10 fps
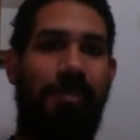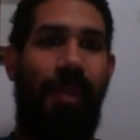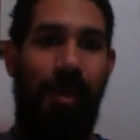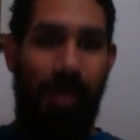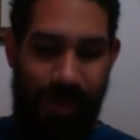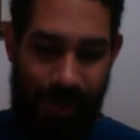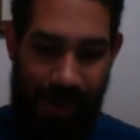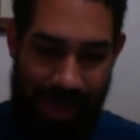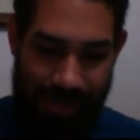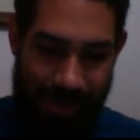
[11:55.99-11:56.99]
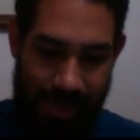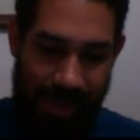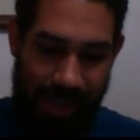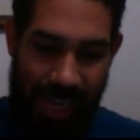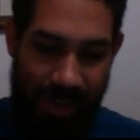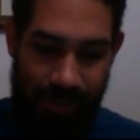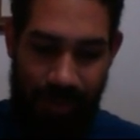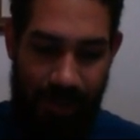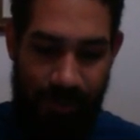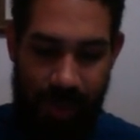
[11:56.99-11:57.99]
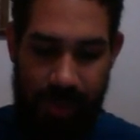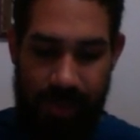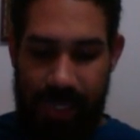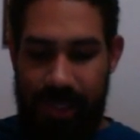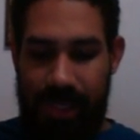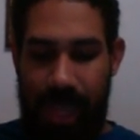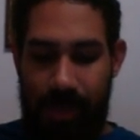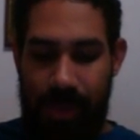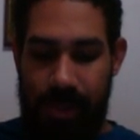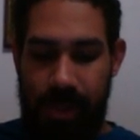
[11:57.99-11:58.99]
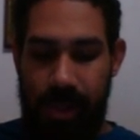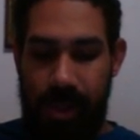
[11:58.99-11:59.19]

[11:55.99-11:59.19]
Bulbasaur as a kind of reference. His name is